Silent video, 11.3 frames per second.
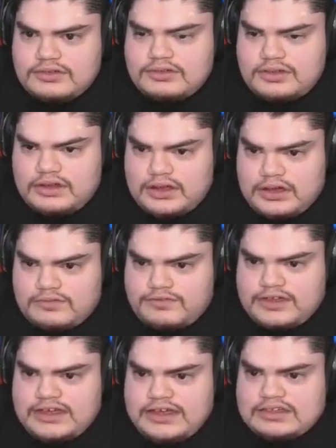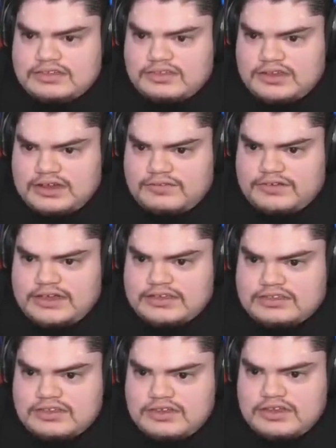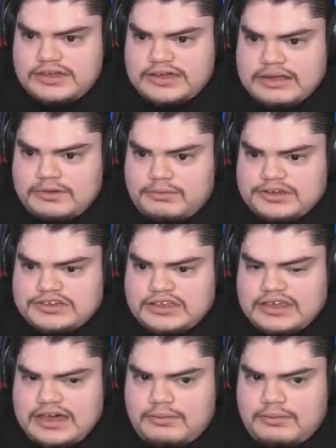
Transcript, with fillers: Love it. Love it. Got him to reach at that